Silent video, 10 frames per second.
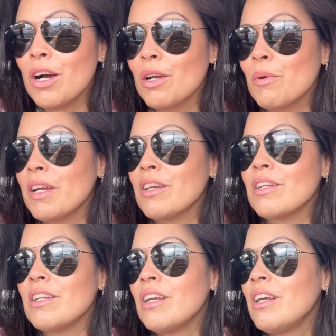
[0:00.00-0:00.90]
where I could,
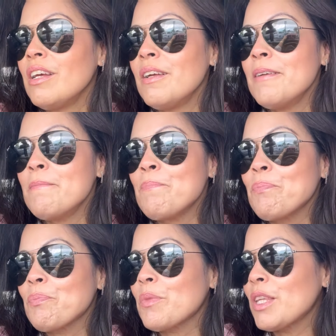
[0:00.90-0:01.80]

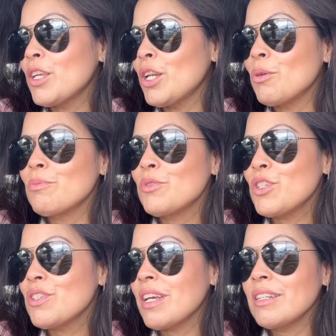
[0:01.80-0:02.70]
you know, just
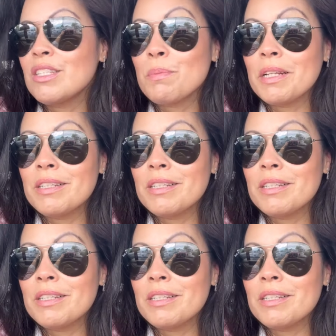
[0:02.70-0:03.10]
kind of spend